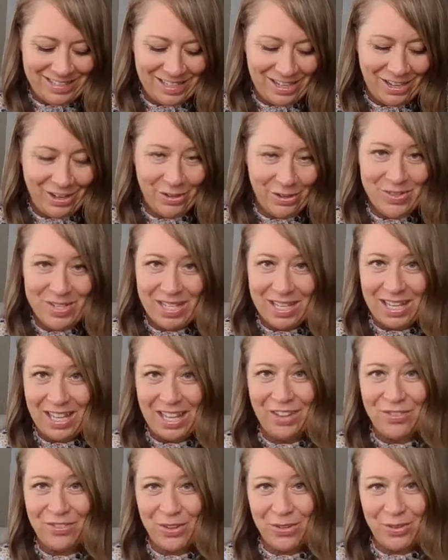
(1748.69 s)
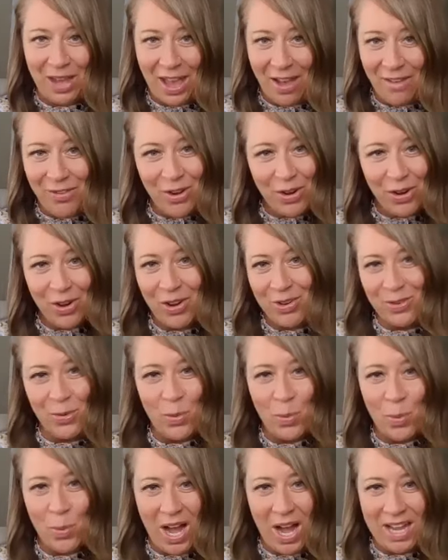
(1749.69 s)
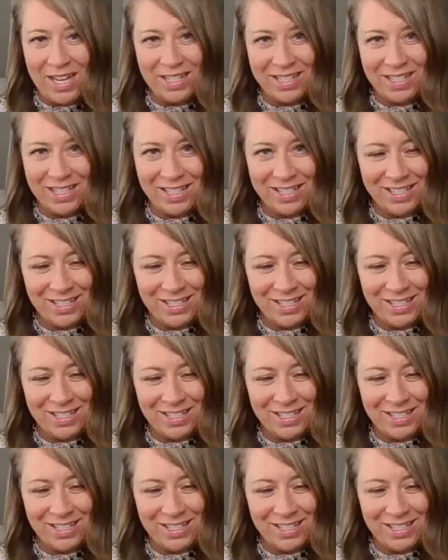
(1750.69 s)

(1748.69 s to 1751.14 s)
So if you ever want